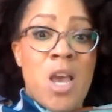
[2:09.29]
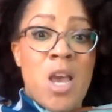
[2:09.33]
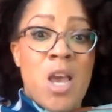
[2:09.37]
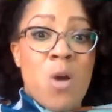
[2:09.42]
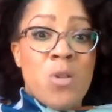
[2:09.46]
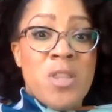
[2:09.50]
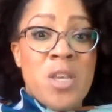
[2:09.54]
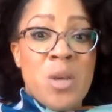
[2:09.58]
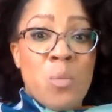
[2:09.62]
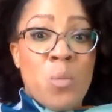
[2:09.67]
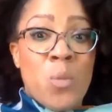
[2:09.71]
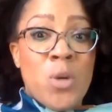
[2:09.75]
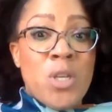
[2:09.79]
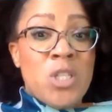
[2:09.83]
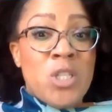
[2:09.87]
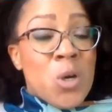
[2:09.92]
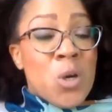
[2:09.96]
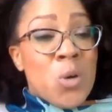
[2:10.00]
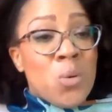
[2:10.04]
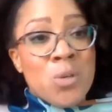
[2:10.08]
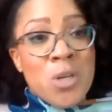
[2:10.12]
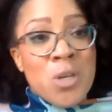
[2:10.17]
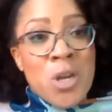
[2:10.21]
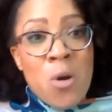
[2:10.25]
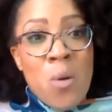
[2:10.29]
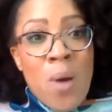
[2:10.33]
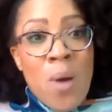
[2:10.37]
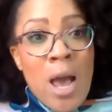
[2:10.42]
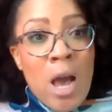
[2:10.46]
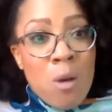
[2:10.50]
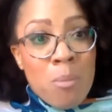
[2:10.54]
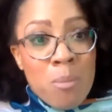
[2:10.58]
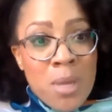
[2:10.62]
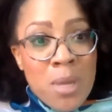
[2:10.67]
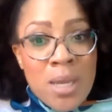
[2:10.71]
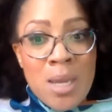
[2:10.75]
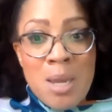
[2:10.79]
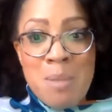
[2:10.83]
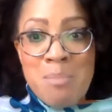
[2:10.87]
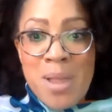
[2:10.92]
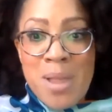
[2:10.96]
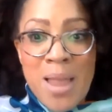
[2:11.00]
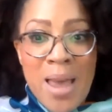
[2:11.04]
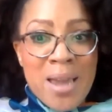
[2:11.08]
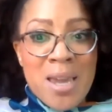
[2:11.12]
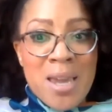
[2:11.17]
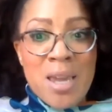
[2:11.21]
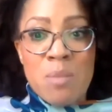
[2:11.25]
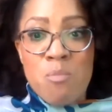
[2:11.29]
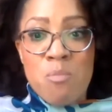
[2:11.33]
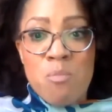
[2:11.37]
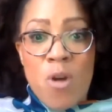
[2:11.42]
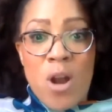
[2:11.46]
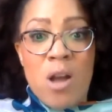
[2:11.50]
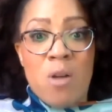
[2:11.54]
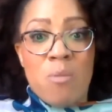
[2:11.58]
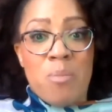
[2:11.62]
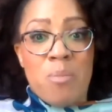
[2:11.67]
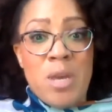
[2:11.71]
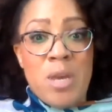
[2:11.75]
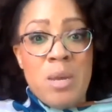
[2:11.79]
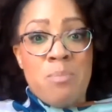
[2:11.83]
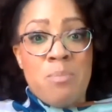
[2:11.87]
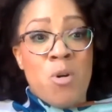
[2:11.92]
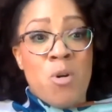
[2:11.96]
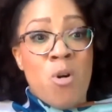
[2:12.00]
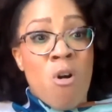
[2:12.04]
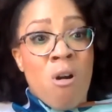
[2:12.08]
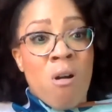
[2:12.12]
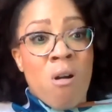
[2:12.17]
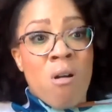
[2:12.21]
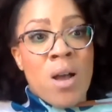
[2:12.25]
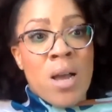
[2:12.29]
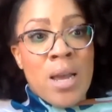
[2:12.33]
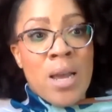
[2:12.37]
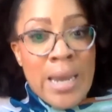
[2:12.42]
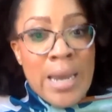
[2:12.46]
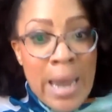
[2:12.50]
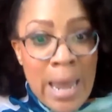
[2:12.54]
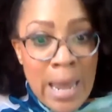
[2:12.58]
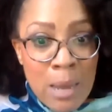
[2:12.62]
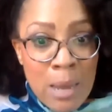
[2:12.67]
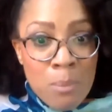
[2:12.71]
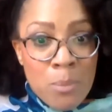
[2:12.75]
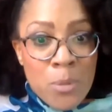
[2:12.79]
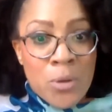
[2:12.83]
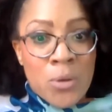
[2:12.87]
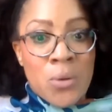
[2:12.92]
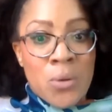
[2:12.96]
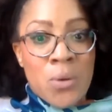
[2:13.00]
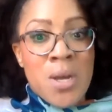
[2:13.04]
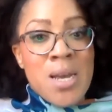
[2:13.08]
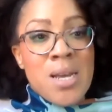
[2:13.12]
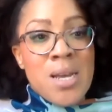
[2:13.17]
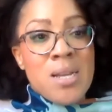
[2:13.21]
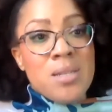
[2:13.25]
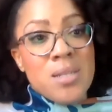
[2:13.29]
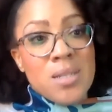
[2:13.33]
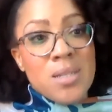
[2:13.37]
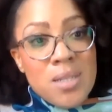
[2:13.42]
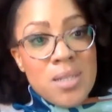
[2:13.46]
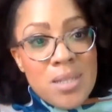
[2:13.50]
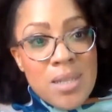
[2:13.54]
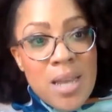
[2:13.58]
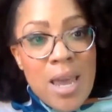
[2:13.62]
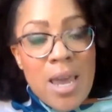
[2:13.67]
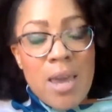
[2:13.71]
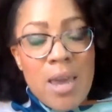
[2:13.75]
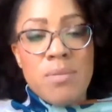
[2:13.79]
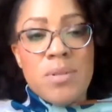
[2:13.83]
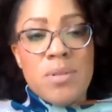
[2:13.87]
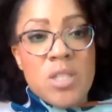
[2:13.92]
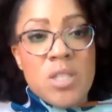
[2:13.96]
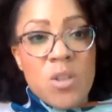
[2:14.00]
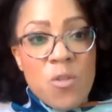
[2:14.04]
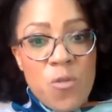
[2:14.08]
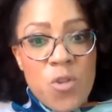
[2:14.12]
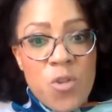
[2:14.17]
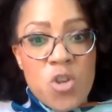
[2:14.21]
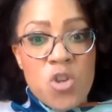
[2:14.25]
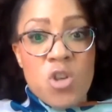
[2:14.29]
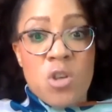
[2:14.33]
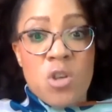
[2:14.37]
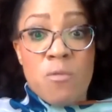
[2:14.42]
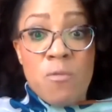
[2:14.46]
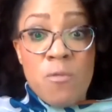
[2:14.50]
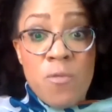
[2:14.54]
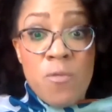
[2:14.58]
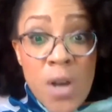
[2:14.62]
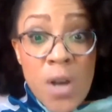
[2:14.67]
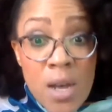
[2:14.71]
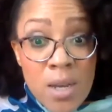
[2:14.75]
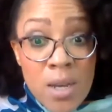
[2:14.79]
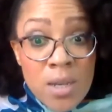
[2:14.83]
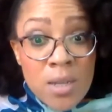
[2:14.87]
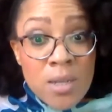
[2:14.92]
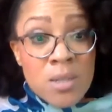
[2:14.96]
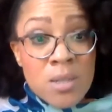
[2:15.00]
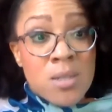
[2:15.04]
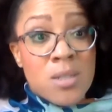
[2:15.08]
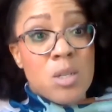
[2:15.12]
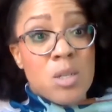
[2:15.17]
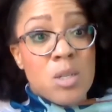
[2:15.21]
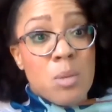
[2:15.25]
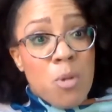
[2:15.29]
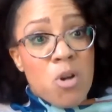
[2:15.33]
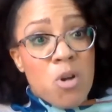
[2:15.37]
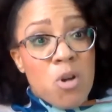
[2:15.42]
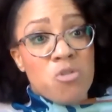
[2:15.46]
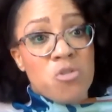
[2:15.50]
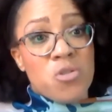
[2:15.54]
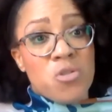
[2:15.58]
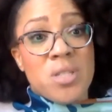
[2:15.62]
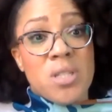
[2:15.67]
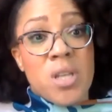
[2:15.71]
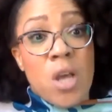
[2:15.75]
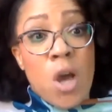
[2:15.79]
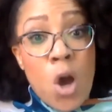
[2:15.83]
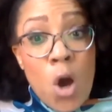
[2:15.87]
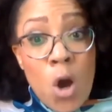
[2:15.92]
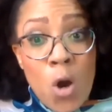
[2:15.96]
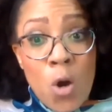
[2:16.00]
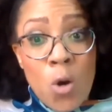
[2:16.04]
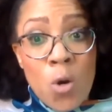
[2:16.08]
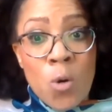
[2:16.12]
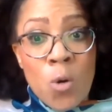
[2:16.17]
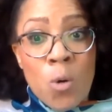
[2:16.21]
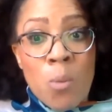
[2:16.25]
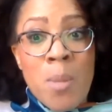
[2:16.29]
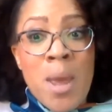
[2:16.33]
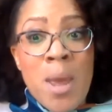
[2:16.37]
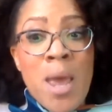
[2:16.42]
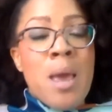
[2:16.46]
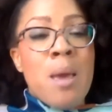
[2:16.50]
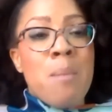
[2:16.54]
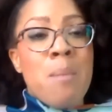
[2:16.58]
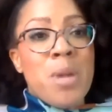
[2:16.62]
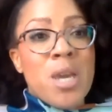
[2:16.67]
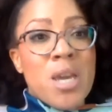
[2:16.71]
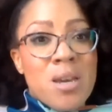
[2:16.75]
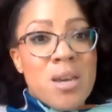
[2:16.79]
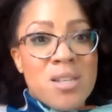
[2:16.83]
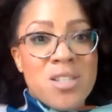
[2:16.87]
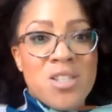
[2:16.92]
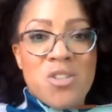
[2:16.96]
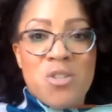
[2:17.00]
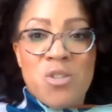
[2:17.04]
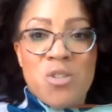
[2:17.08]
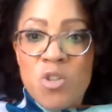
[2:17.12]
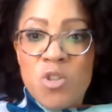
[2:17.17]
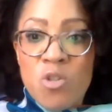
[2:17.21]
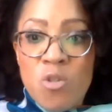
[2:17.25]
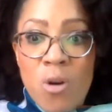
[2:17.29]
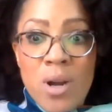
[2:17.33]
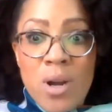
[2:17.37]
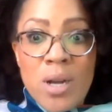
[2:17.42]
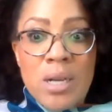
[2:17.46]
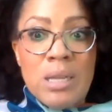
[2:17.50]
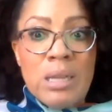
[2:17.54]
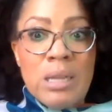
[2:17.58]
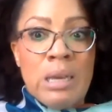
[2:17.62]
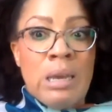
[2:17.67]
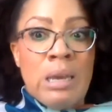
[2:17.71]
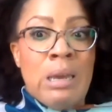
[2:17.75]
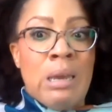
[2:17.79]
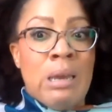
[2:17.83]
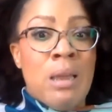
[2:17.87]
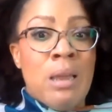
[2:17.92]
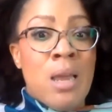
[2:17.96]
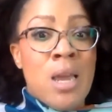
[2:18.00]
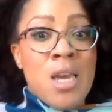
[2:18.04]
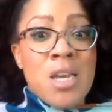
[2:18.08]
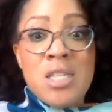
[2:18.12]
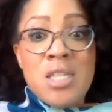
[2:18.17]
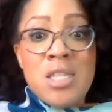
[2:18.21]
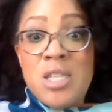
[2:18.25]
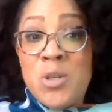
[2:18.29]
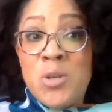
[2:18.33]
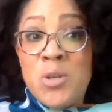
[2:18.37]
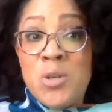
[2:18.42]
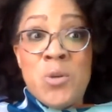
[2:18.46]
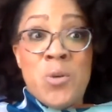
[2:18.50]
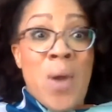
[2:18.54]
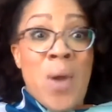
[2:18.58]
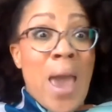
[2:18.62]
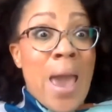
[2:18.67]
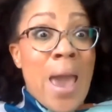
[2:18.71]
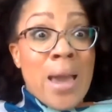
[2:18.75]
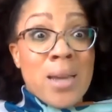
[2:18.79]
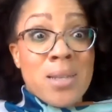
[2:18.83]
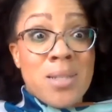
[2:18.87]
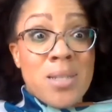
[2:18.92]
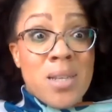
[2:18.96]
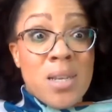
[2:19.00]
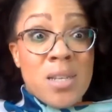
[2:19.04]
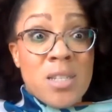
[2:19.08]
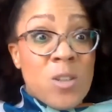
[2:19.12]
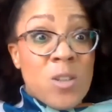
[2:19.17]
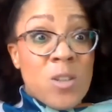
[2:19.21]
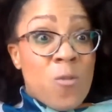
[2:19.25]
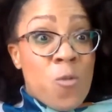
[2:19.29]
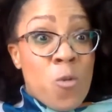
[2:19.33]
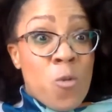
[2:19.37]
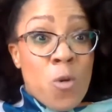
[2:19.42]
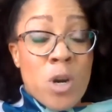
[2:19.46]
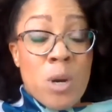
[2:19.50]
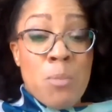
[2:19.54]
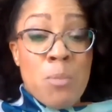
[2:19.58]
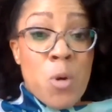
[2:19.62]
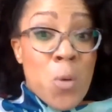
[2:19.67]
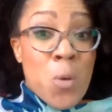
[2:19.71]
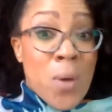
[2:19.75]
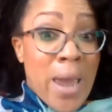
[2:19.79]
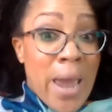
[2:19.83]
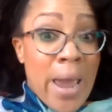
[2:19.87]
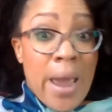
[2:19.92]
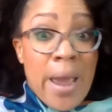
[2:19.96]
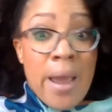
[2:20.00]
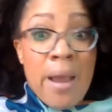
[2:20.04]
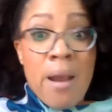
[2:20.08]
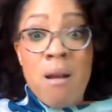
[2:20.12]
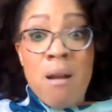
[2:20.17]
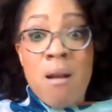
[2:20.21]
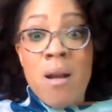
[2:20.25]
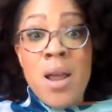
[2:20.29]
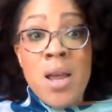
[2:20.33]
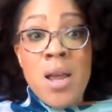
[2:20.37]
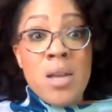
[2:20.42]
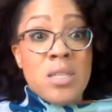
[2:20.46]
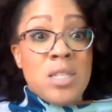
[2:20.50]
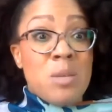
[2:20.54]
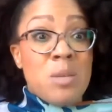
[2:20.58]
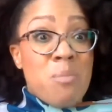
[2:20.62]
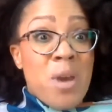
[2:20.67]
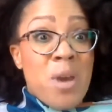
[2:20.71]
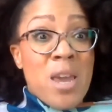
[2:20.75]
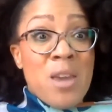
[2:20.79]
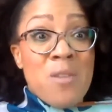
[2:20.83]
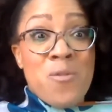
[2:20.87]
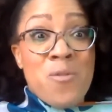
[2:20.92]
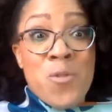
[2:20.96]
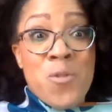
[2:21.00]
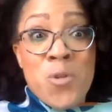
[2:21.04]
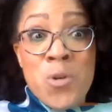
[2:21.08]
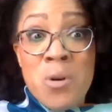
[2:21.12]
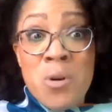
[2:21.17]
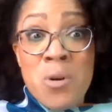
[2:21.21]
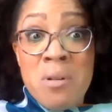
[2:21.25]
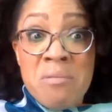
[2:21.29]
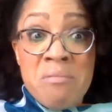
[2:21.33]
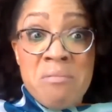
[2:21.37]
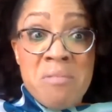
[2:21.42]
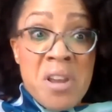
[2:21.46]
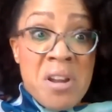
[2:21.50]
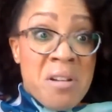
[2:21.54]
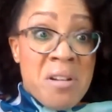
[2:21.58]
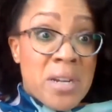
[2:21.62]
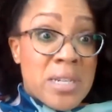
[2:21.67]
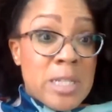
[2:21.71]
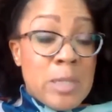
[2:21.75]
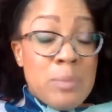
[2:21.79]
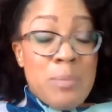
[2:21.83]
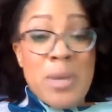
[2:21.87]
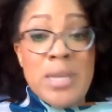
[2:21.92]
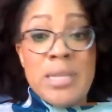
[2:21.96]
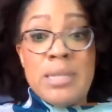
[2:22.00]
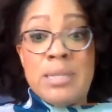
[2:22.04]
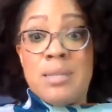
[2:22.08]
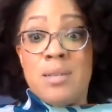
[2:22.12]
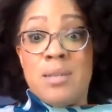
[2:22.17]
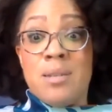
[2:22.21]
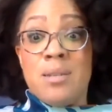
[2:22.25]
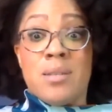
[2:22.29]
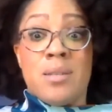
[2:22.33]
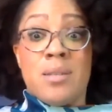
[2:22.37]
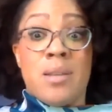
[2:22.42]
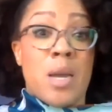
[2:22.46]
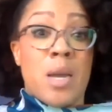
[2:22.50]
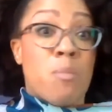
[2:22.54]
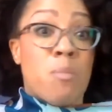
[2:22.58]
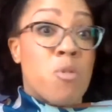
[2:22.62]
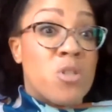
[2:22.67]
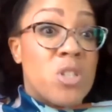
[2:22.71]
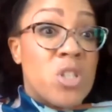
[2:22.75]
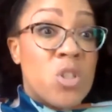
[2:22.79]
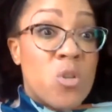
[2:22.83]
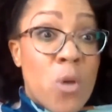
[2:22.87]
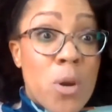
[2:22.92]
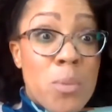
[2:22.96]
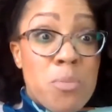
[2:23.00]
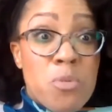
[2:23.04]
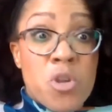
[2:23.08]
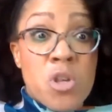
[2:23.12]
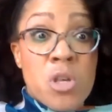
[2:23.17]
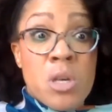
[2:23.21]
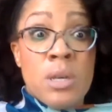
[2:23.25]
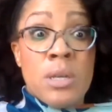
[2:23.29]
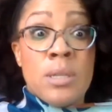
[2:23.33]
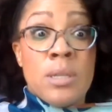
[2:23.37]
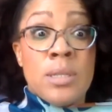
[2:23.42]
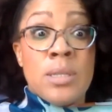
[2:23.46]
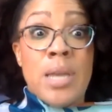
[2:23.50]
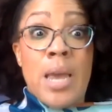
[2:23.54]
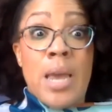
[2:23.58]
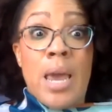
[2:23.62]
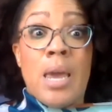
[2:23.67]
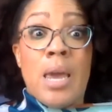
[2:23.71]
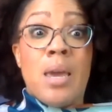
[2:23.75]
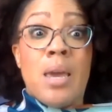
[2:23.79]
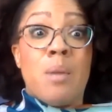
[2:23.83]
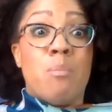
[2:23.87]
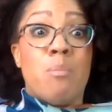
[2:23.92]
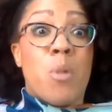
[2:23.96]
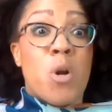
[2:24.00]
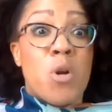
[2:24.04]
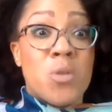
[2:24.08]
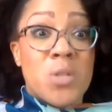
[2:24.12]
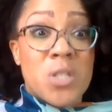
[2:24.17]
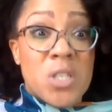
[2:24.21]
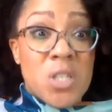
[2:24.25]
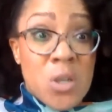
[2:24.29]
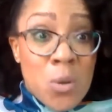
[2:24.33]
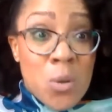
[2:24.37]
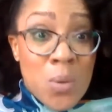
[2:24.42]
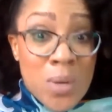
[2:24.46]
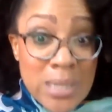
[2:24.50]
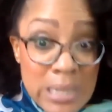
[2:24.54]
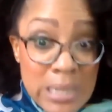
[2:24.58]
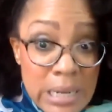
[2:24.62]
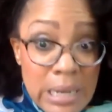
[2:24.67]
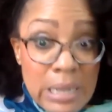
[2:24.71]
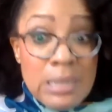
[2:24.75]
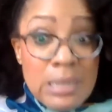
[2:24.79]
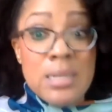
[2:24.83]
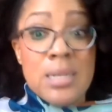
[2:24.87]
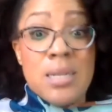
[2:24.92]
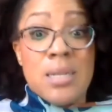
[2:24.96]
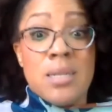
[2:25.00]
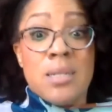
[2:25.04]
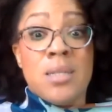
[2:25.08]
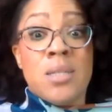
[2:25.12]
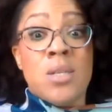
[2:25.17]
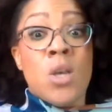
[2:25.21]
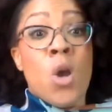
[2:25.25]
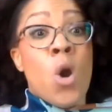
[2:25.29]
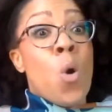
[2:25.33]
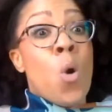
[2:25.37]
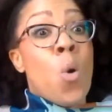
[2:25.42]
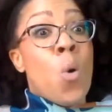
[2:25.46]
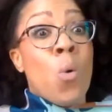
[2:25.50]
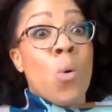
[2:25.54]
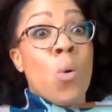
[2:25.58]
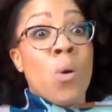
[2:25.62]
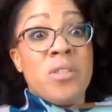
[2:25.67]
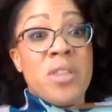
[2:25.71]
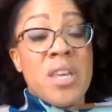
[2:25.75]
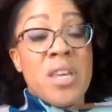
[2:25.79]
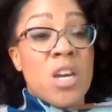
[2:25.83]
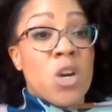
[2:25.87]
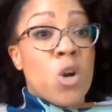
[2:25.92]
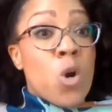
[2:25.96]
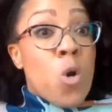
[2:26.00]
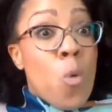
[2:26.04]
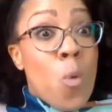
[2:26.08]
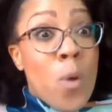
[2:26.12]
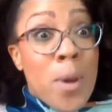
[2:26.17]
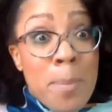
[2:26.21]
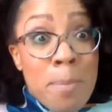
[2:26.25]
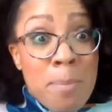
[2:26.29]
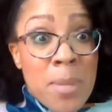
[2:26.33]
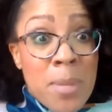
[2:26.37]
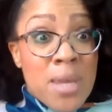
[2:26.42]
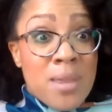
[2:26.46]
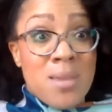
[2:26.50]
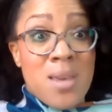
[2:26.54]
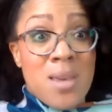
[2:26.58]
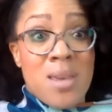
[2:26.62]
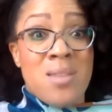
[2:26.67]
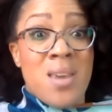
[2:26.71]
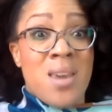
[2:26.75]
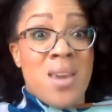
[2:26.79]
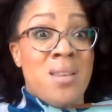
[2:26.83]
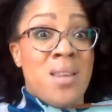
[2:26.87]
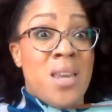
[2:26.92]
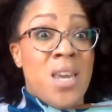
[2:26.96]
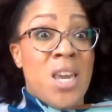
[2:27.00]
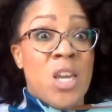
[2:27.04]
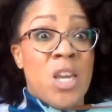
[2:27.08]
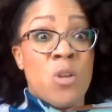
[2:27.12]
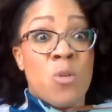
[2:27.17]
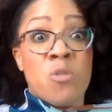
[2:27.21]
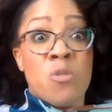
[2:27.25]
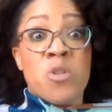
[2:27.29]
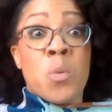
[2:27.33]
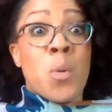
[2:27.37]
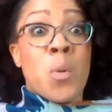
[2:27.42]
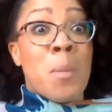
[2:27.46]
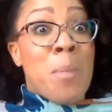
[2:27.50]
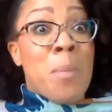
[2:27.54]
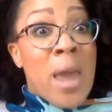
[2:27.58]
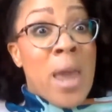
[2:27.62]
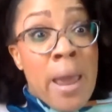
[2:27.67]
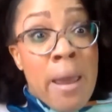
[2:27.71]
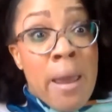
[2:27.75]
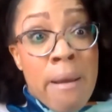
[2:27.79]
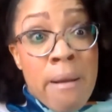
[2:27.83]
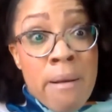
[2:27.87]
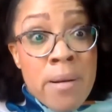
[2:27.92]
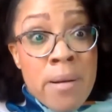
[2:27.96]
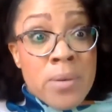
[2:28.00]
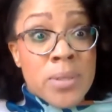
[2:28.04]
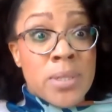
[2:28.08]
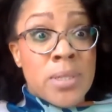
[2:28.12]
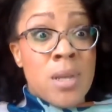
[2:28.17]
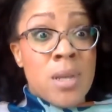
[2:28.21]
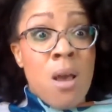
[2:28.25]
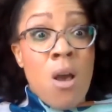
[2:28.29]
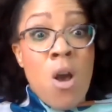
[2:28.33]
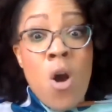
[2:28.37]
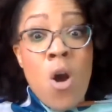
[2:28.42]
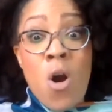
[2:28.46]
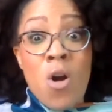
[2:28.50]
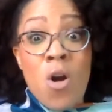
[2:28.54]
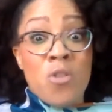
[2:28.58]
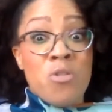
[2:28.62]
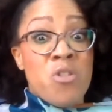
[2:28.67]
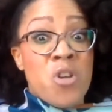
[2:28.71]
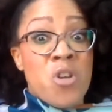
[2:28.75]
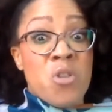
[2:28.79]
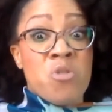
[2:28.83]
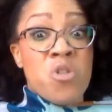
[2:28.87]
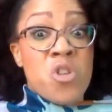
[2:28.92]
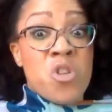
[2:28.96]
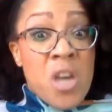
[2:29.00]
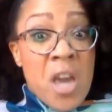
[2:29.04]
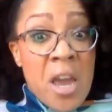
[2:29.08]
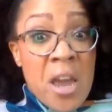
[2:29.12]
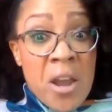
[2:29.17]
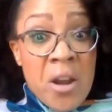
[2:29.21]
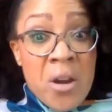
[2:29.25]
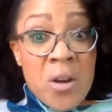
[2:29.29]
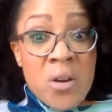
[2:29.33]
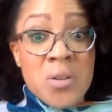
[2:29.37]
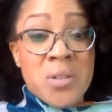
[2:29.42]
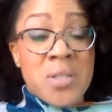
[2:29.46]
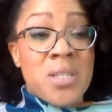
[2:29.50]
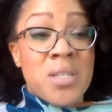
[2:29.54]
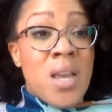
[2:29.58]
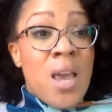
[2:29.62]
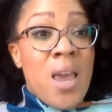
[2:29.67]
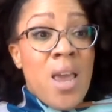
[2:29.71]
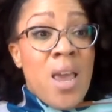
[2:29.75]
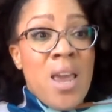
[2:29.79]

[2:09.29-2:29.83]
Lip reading: then we don't know how many Black and Brown people are unable to save sufficient funds to purchase a home because they're struggling to access affordable care, to pay for their expenses like prescriptions and personal attendants, or the equipment that they need, or the repairs on their chairs.